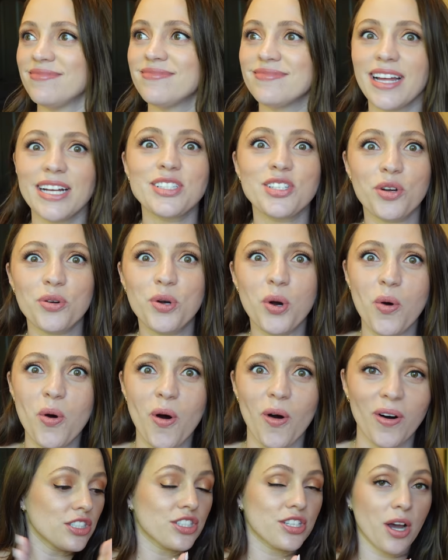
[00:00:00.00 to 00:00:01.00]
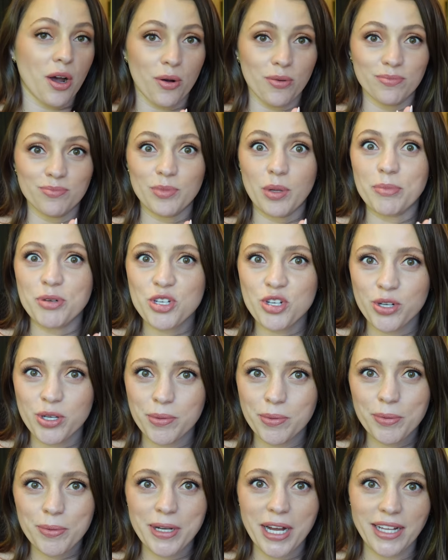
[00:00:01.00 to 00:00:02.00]
That's so cool. So let me show
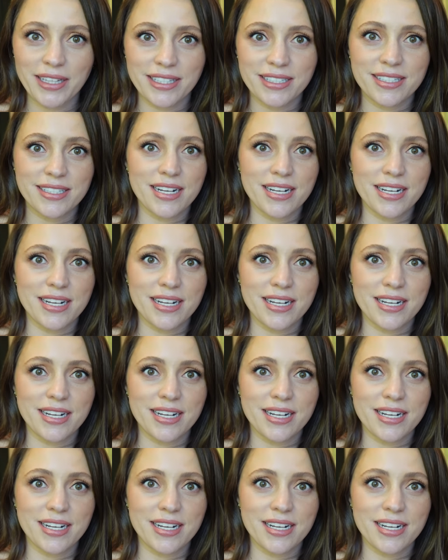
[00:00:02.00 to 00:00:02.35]
you what we got this